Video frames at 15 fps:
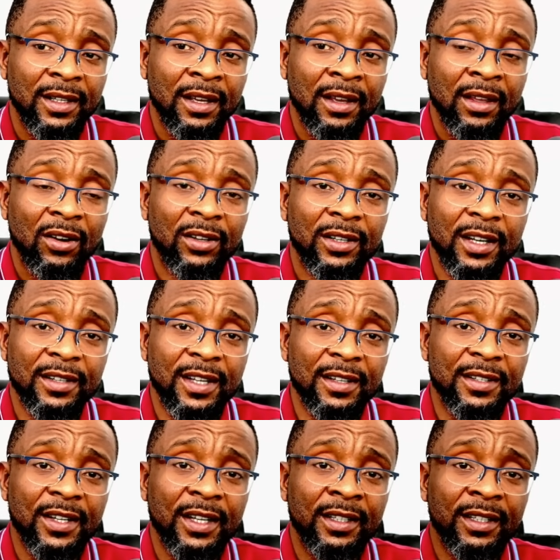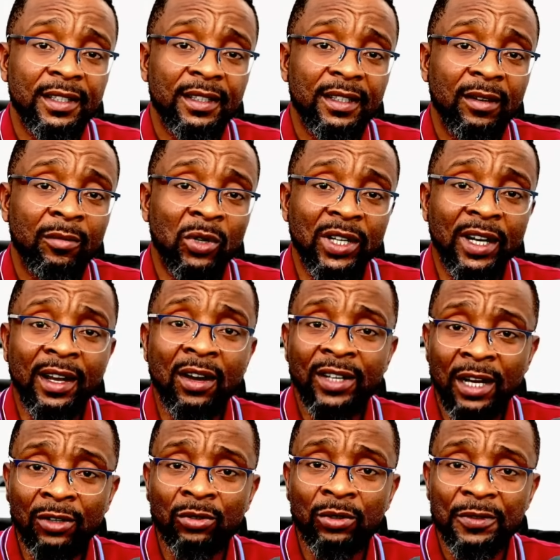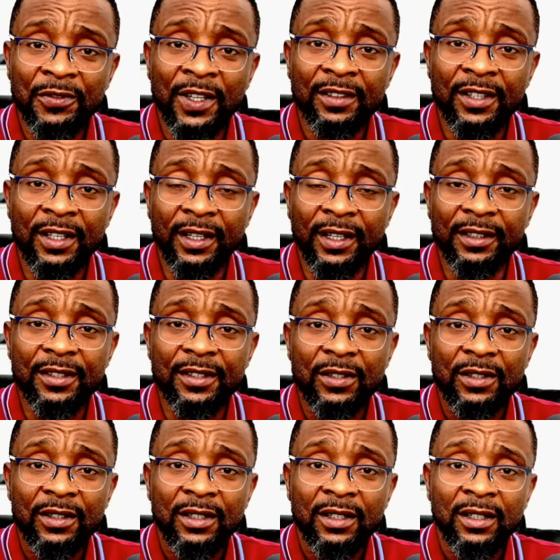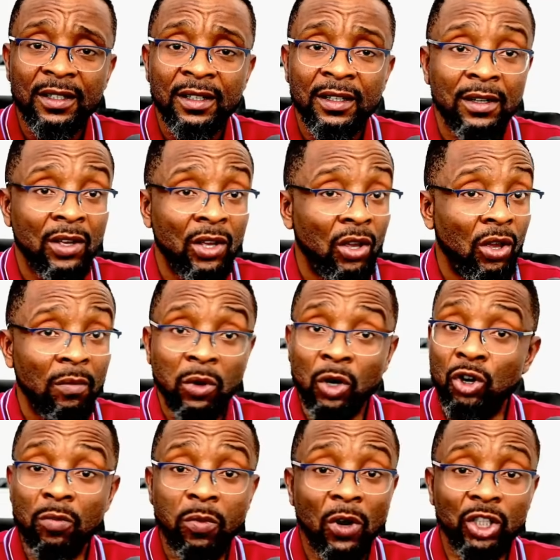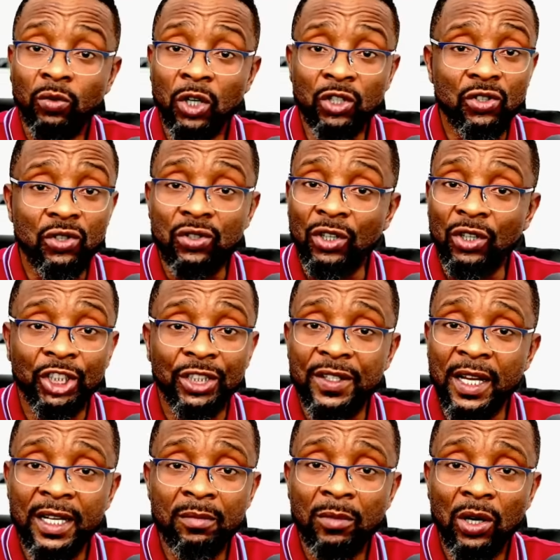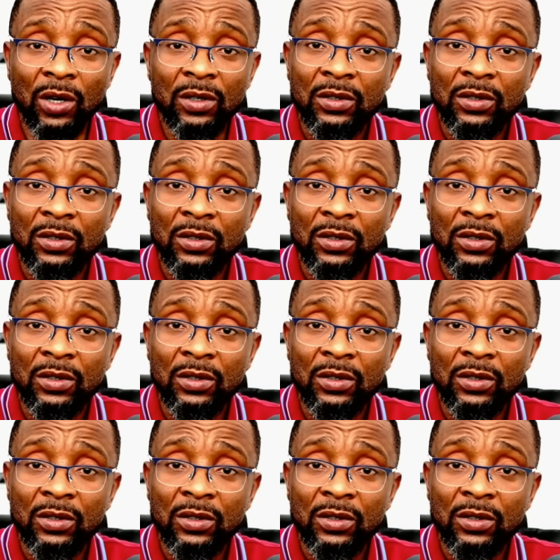Others are saying, but there are other good things in it, but nobody wants to touch it anymore.